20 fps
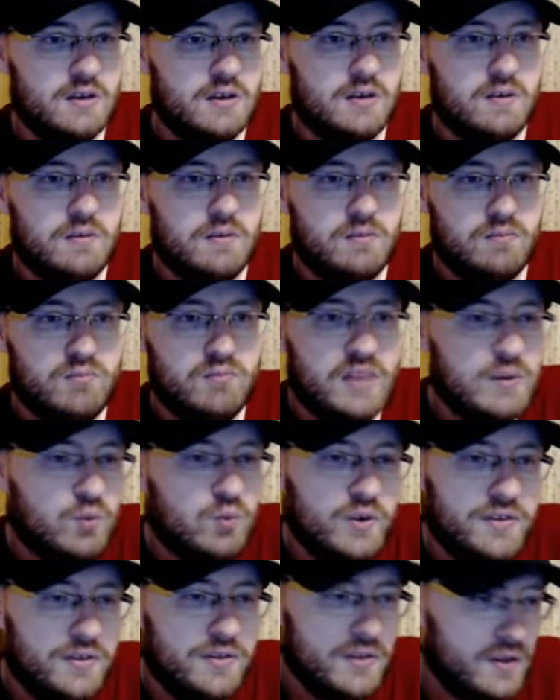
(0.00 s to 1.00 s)
like
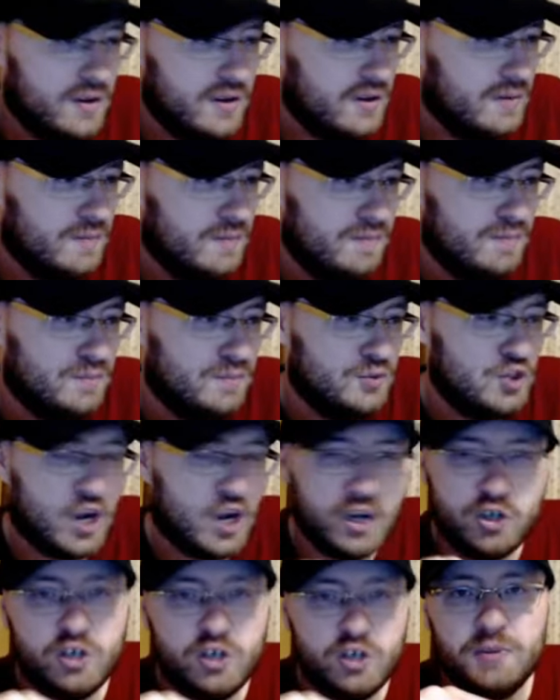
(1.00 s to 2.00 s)
with uh, John
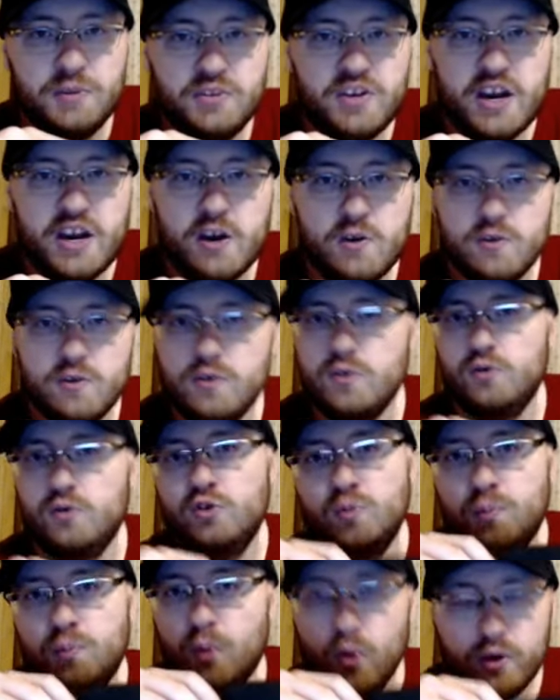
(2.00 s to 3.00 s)
Goodman's character.
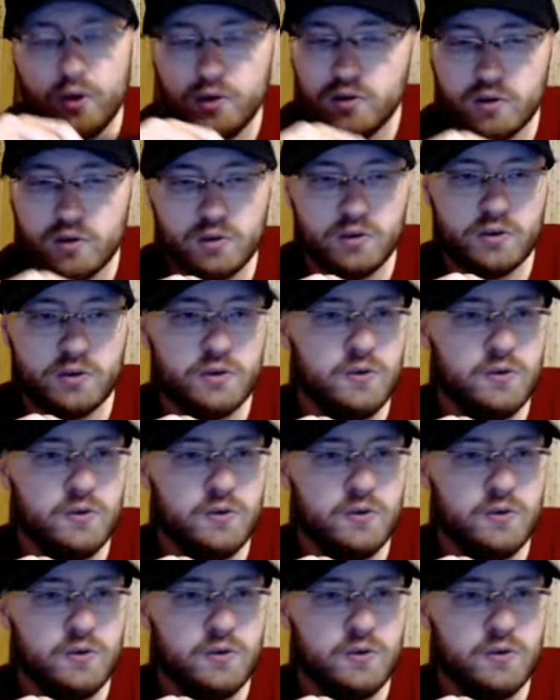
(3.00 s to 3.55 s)
Spoiler alert.